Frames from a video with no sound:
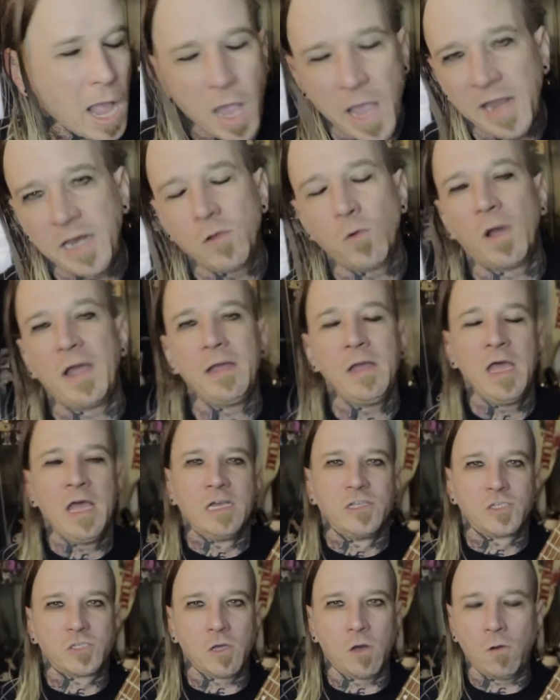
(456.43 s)
Anyway,
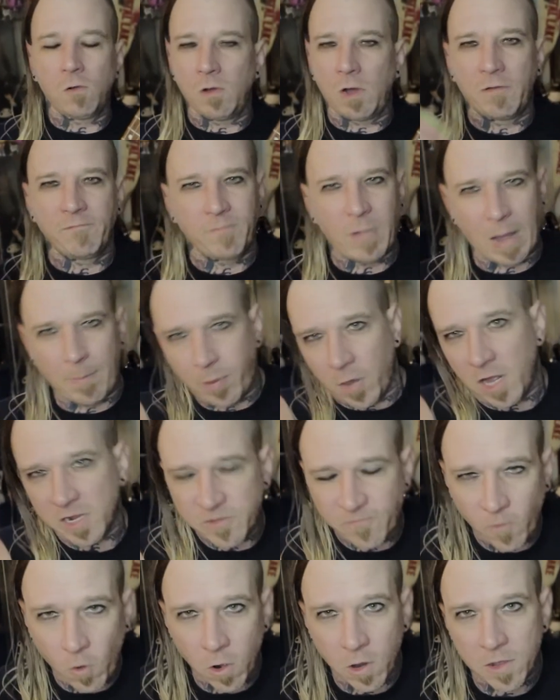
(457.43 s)
so I plunked
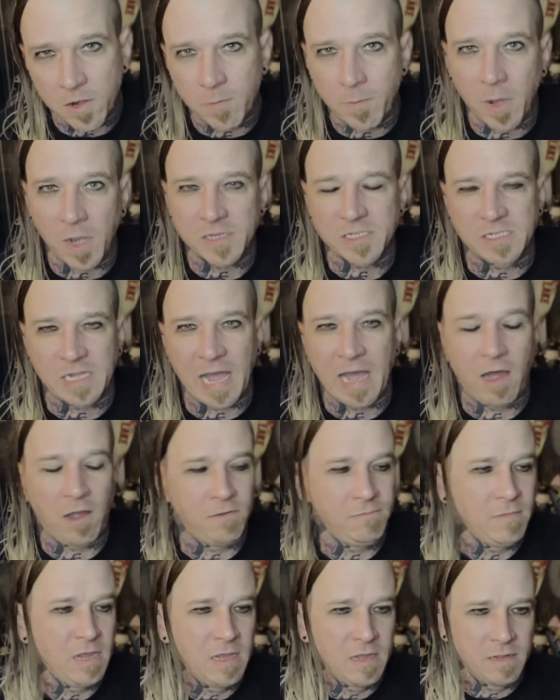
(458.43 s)
$400
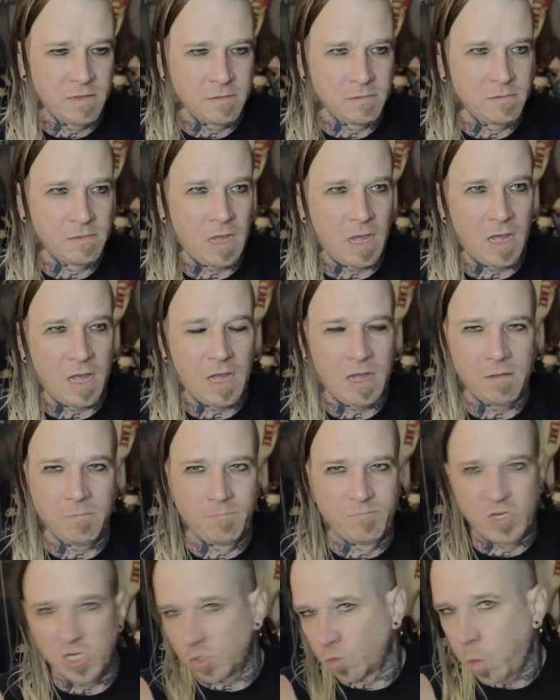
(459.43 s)
down,
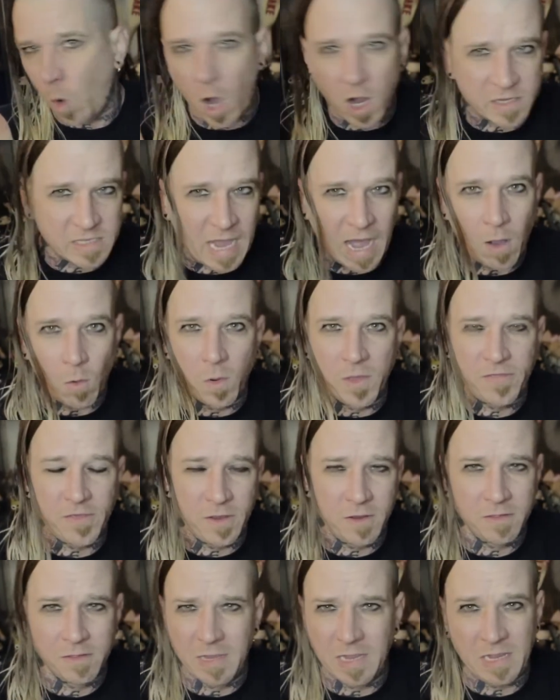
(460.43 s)
just walked out with
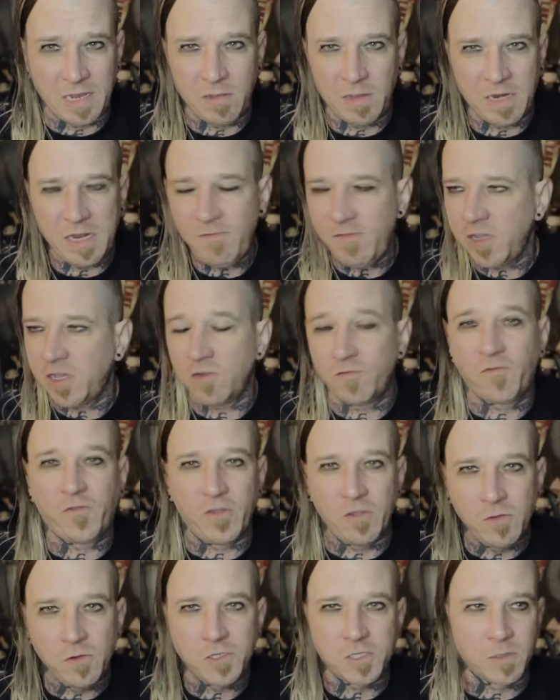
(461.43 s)
it. It even
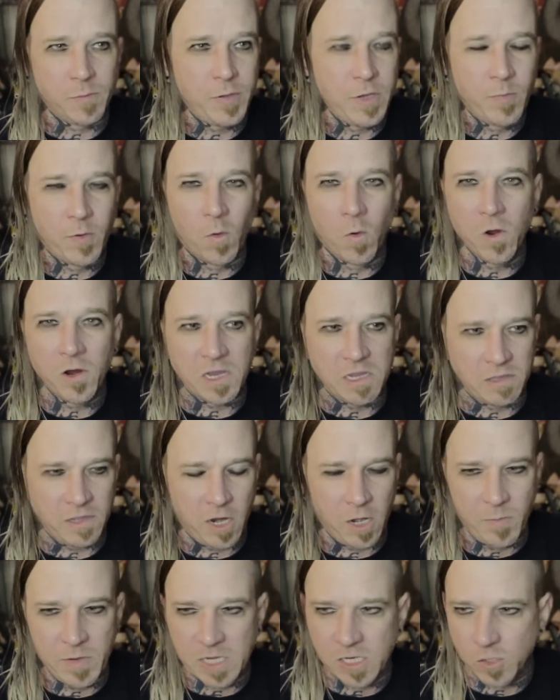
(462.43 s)
confused the people working
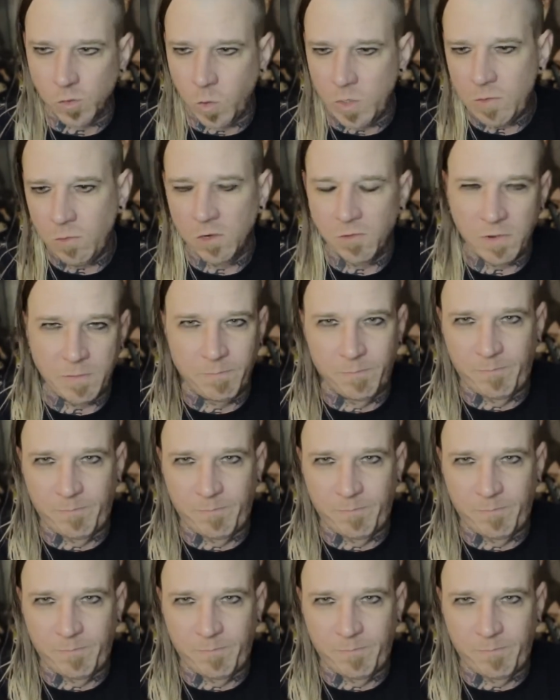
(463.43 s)
there because we were